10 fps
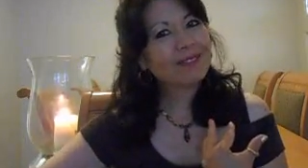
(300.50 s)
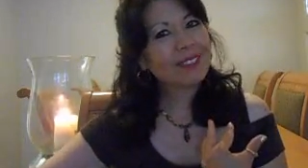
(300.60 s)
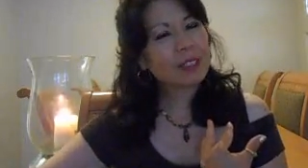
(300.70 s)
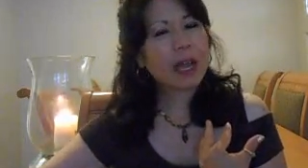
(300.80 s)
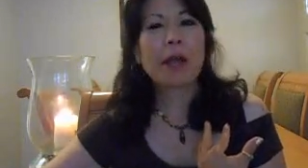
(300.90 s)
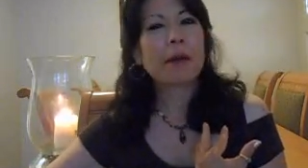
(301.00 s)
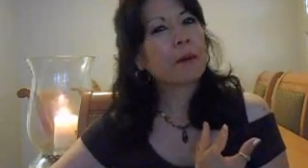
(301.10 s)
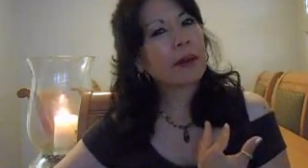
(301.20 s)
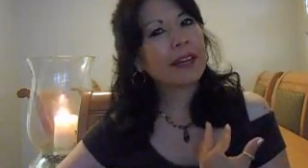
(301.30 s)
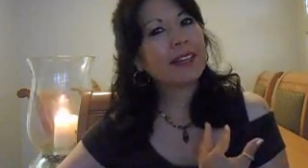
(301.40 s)

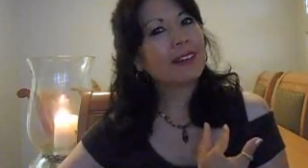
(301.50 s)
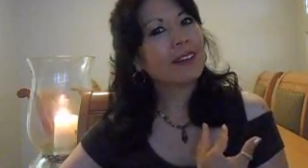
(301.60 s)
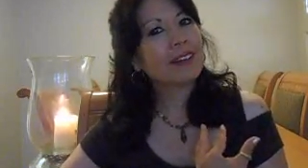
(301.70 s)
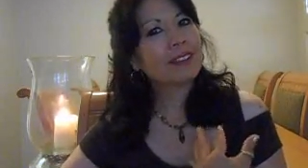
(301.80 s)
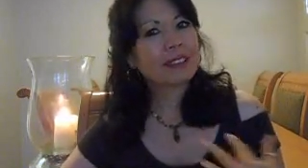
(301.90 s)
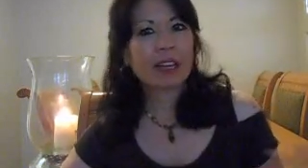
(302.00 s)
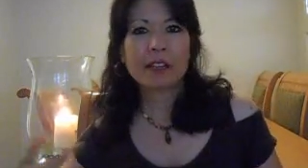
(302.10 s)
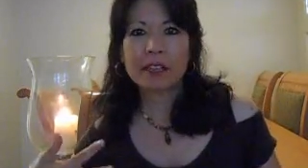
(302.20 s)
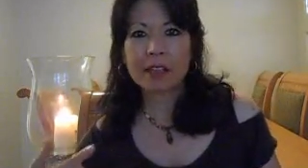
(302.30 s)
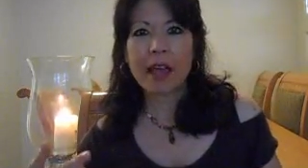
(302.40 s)
attire, right? It's kind
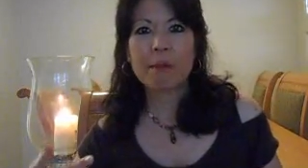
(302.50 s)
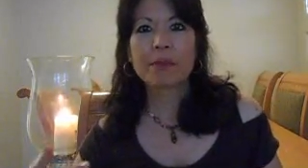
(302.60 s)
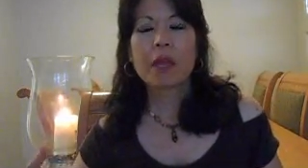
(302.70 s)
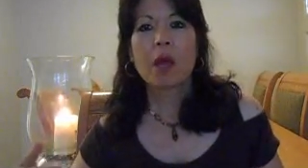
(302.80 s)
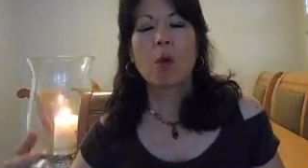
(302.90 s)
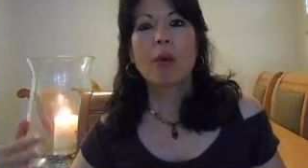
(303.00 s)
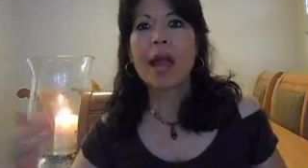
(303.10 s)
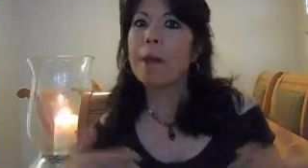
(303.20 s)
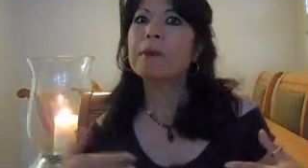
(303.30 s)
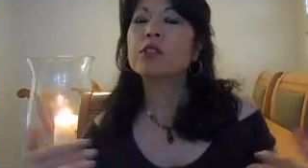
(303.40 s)
of like that. what
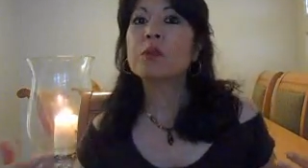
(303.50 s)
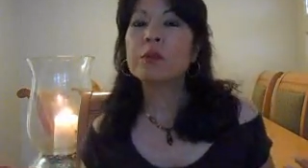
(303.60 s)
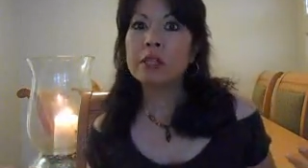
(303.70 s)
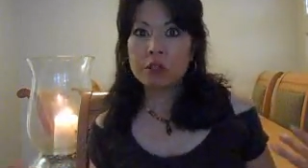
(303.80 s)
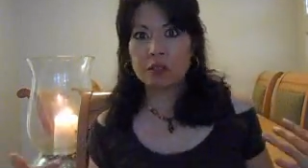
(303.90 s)
happens when we